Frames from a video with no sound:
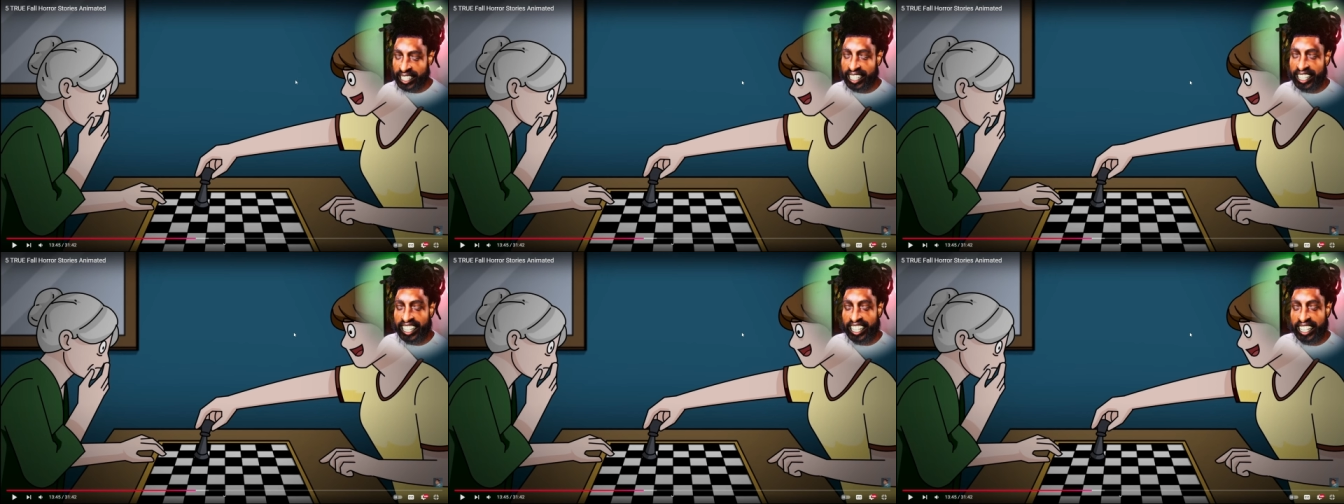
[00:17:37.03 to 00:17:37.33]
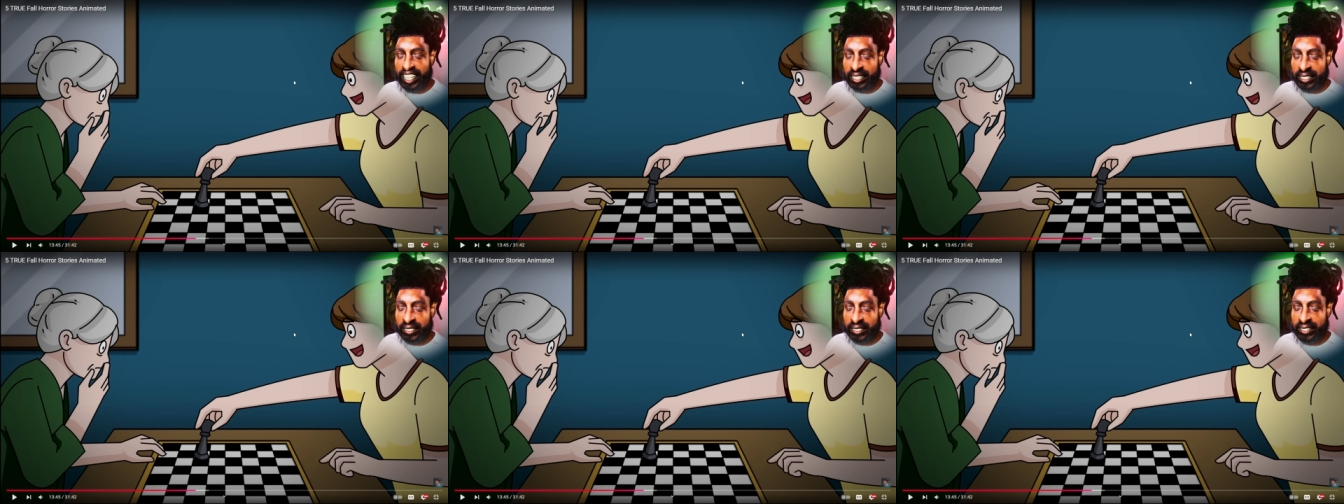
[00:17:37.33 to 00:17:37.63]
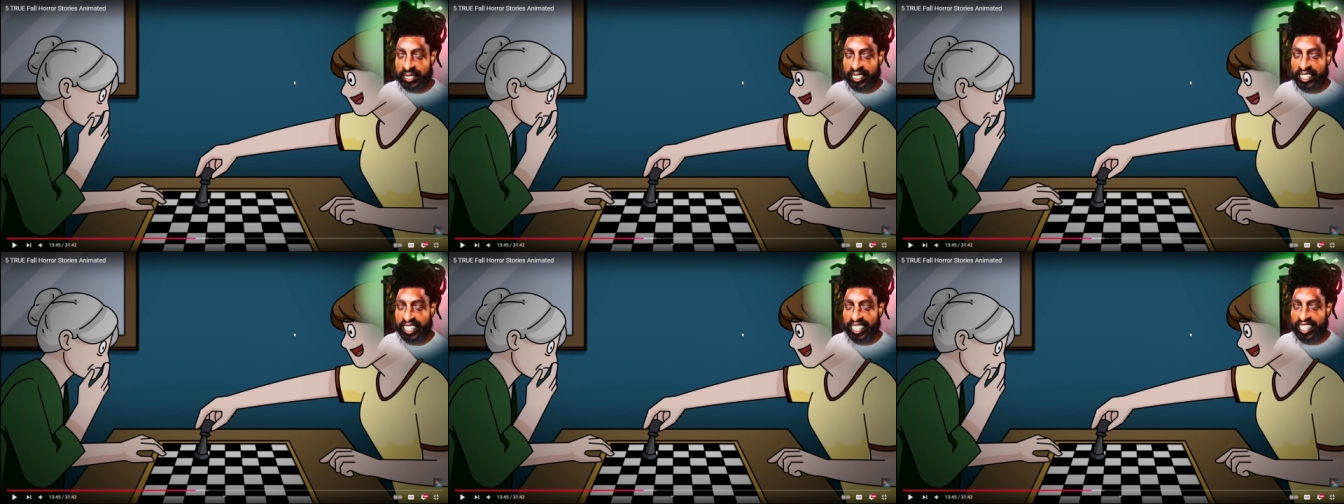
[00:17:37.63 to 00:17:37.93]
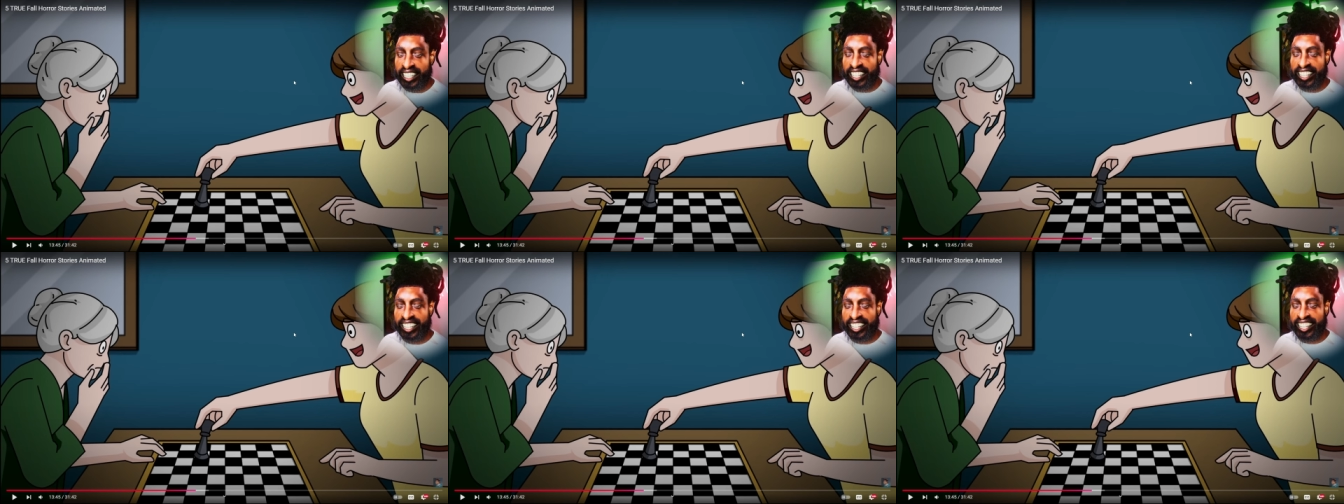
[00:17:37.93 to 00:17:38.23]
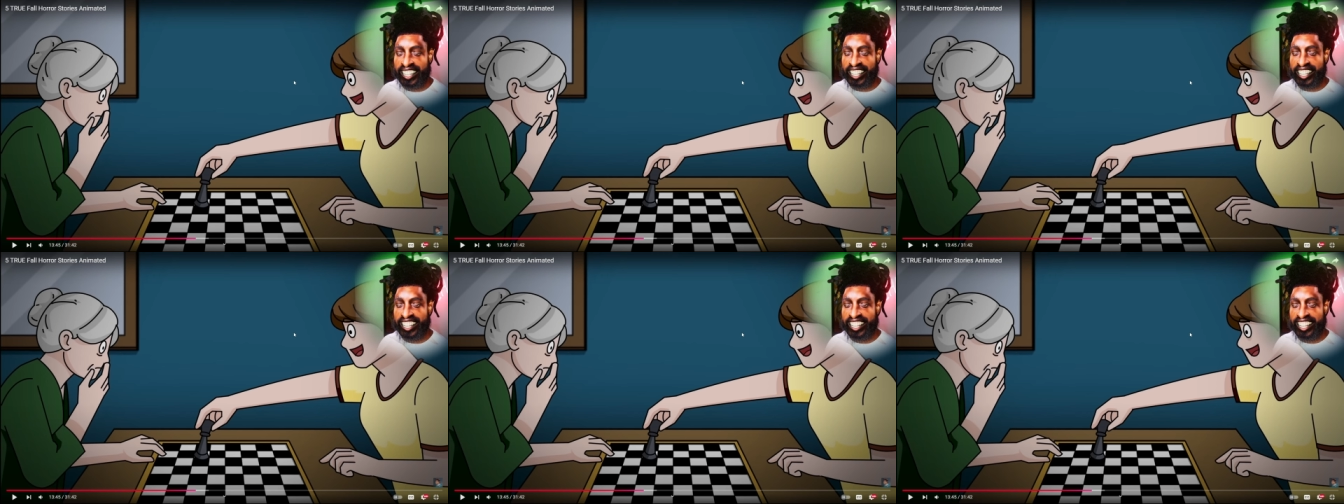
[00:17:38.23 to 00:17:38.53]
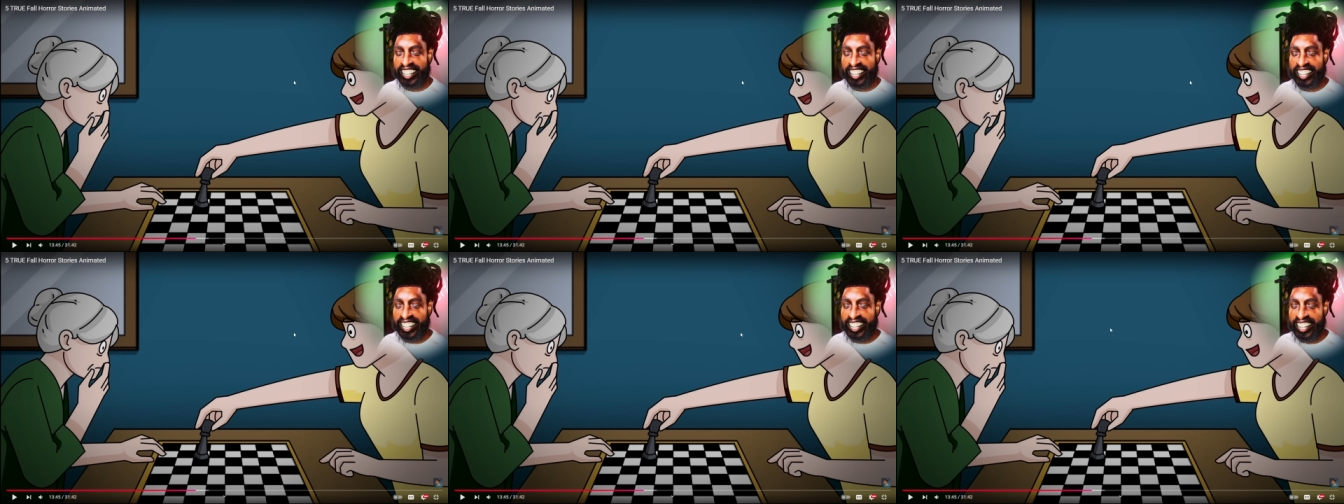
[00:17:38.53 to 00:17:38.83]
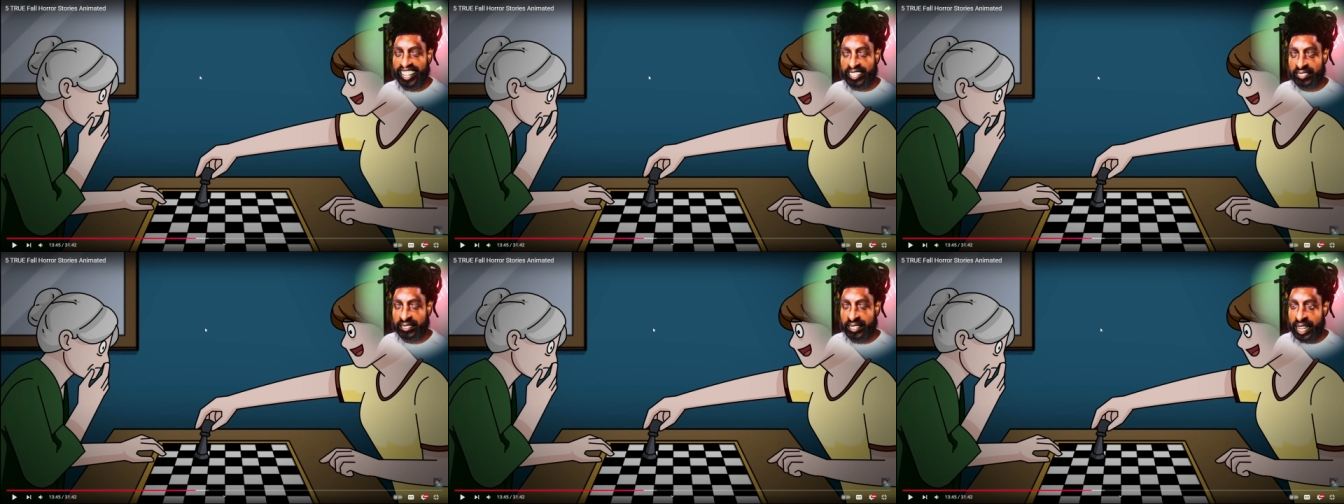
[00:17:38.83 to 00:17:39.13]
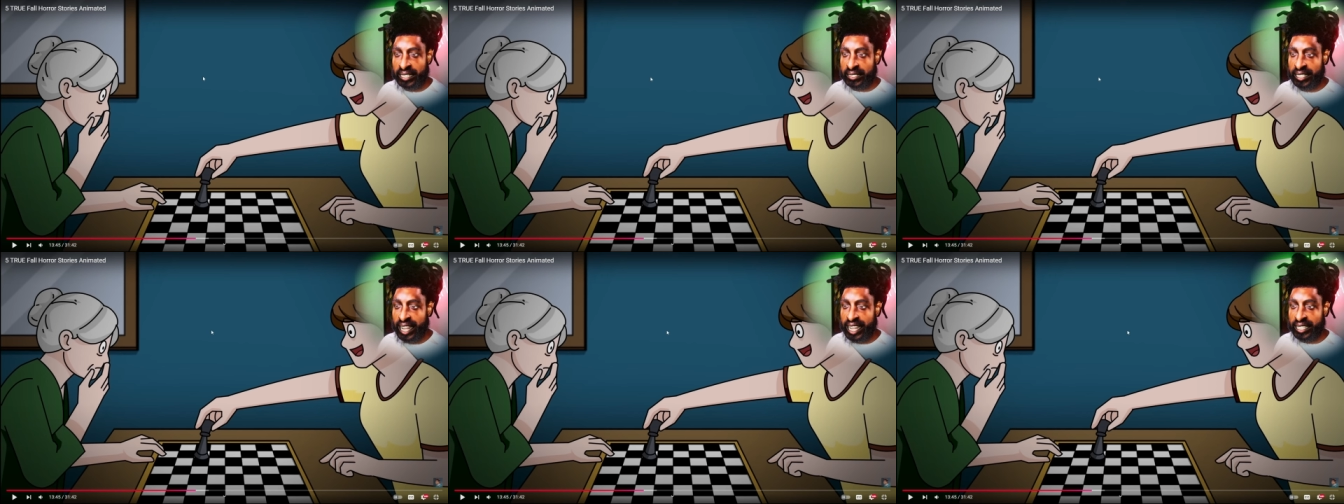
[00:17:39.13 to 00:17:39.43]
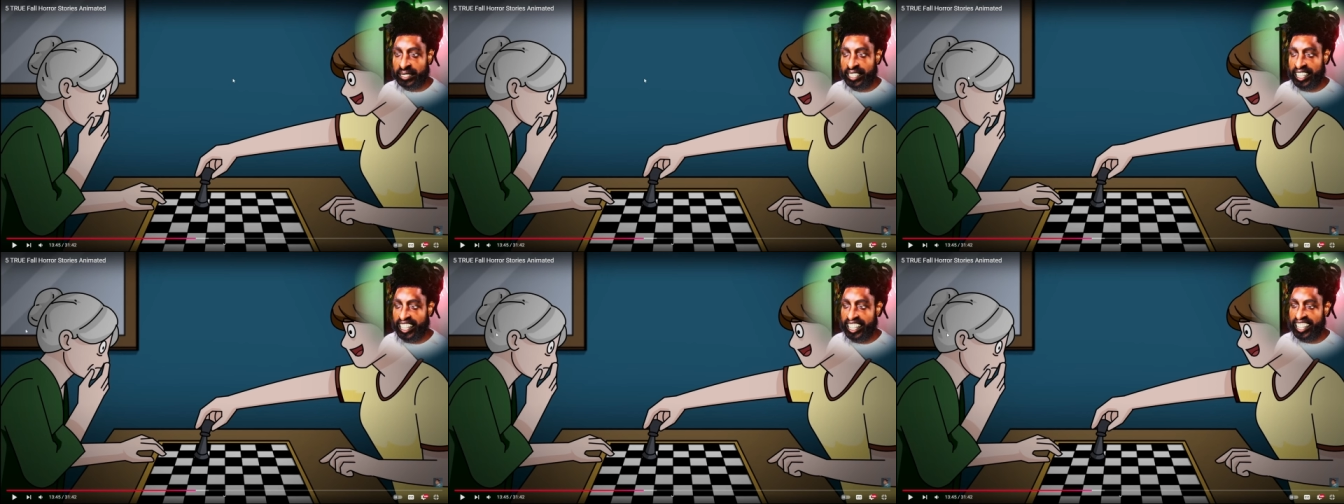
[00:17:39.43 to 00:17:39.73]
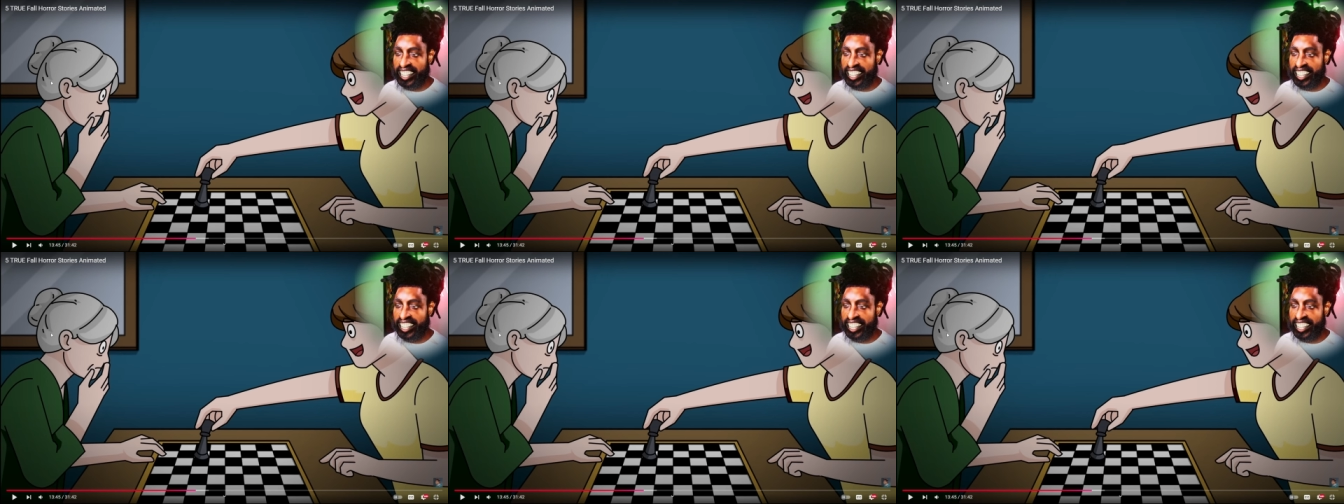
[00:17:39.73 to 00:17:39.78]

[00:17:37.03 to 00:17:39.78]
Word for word: stupid. My baby is